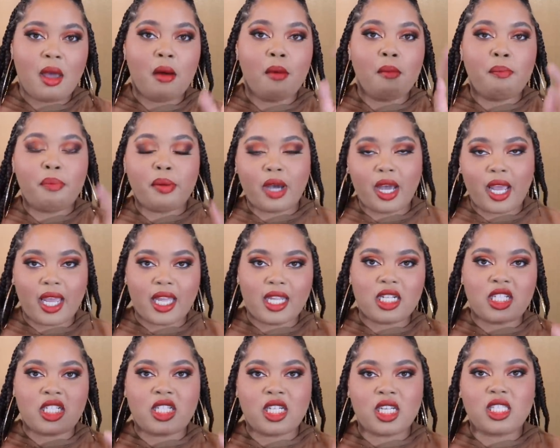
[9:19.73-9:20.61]

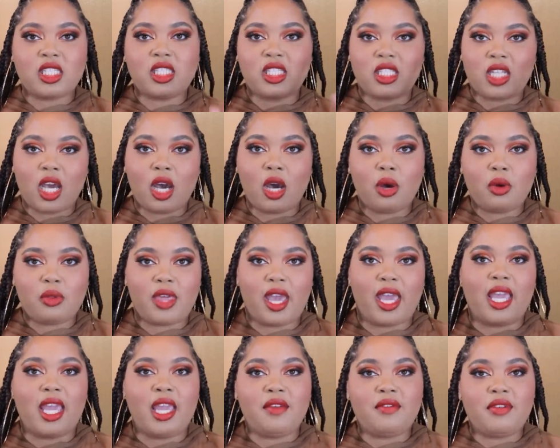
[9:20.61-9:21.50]
But just know
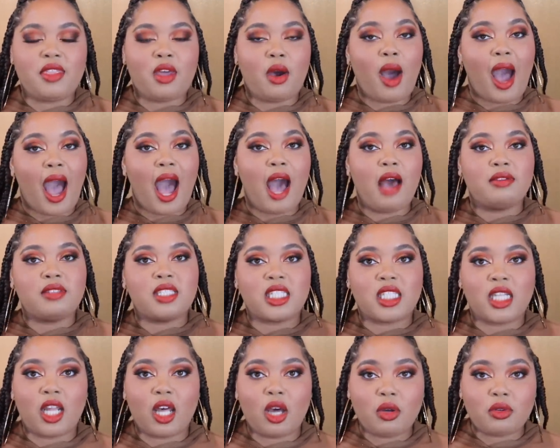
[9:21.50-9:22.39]
that even though I've
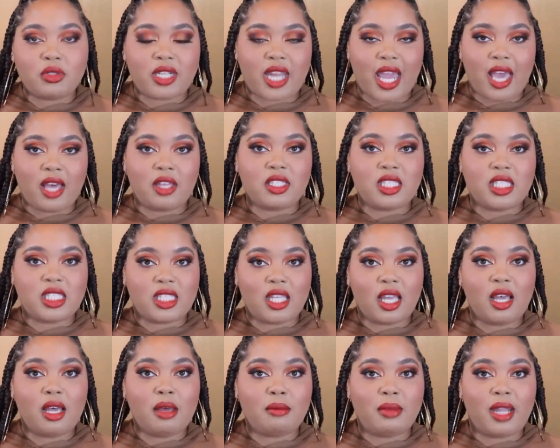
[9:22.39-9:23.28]
slowed down
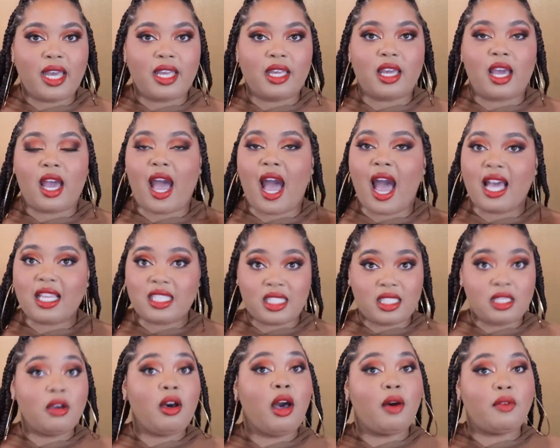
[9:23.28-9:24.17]
some, like, I
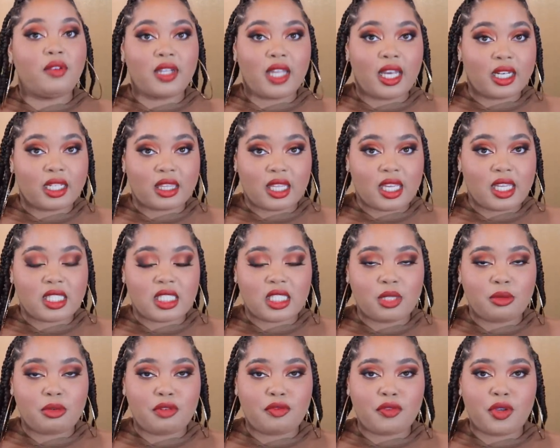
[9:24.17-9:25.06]
still have a lot of things
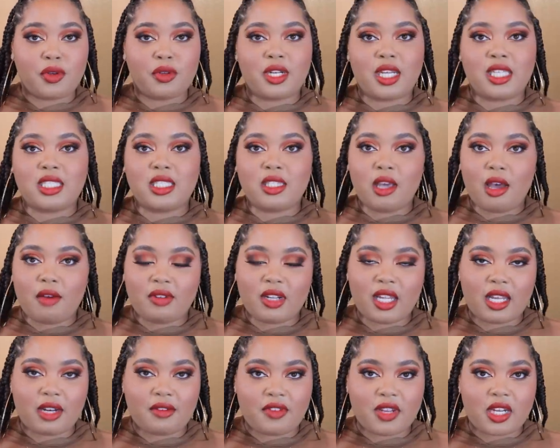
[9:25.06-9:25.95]
to review, and I still have a
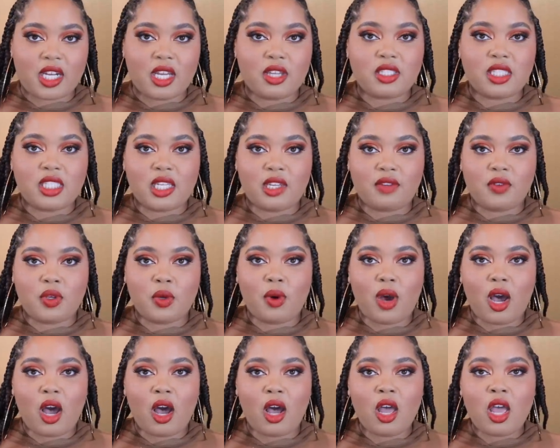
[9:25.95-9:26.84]
lot of videos to give
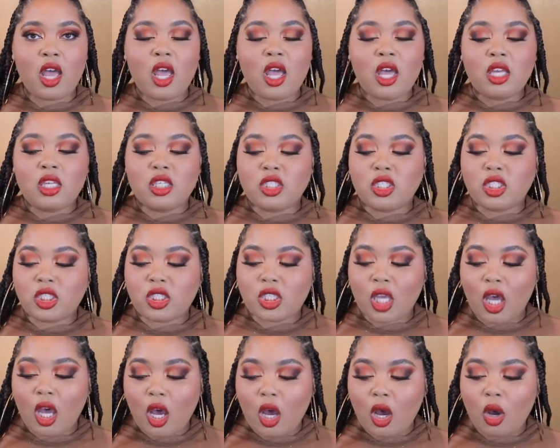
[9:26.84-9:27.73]
you all.
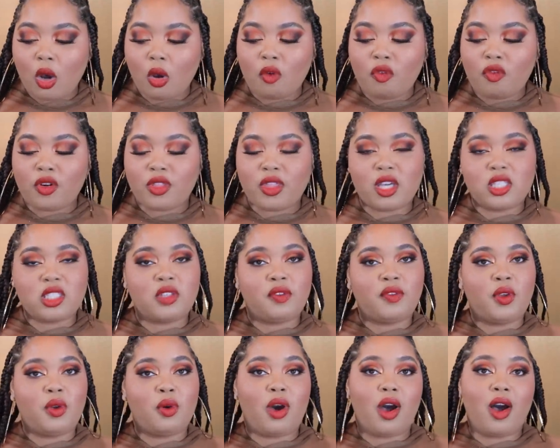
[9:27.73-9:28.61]
So for those
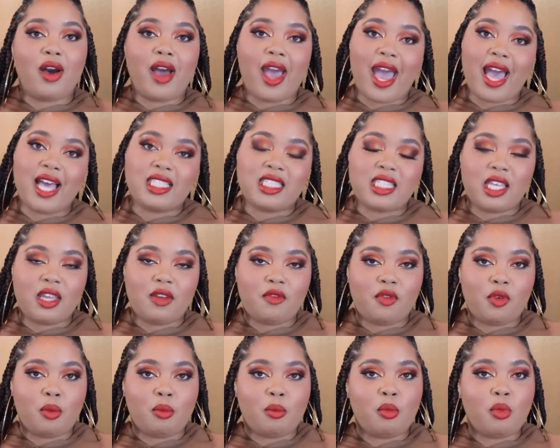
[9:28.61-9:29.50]
of you all asking
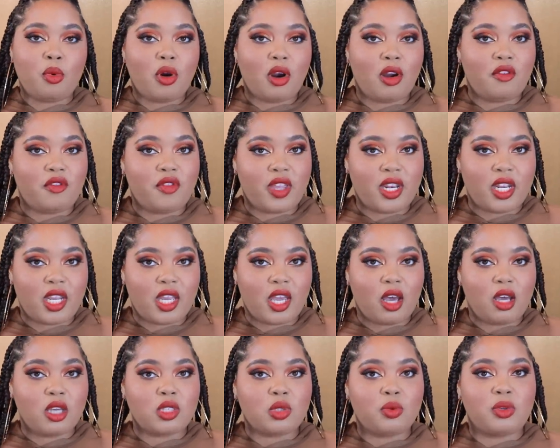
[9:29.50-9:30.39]
for more
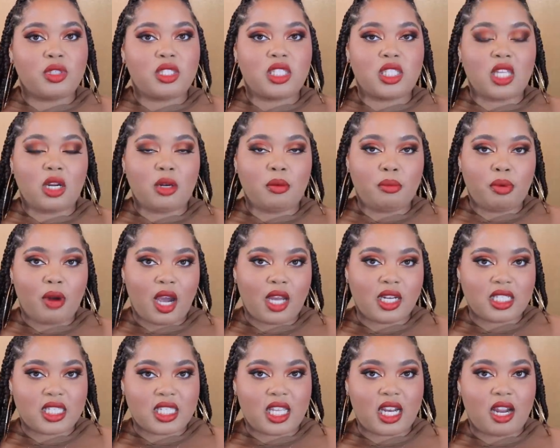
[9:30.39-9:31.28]
videos with certain
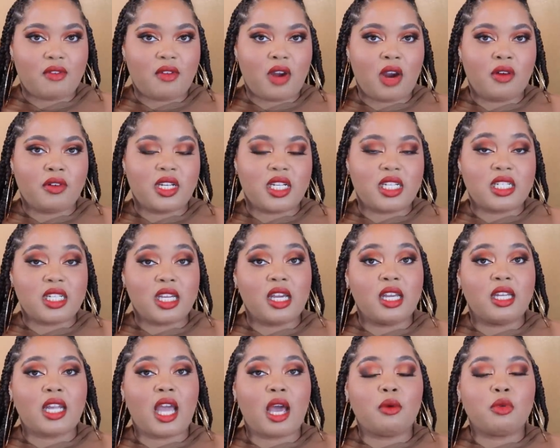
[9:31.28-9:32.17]
products that I've already
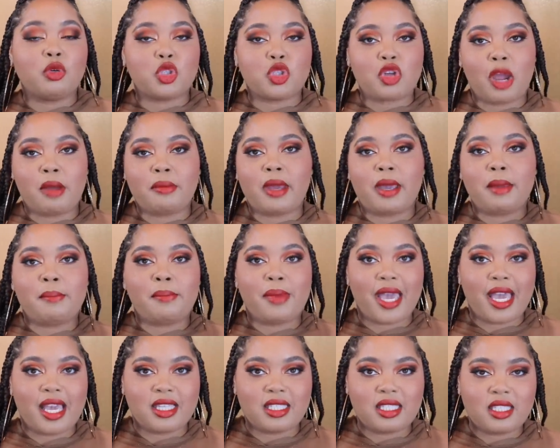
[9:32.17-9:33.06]
done, I will try my
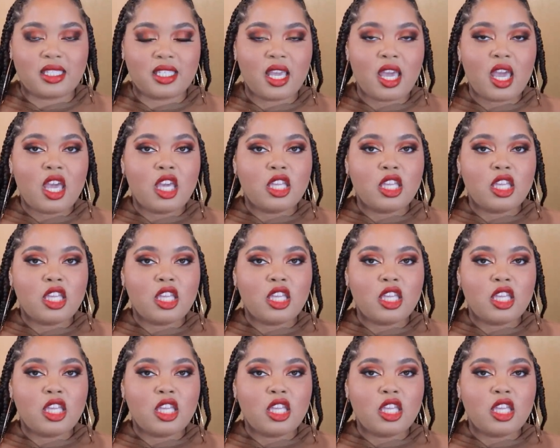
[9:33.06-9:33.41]
best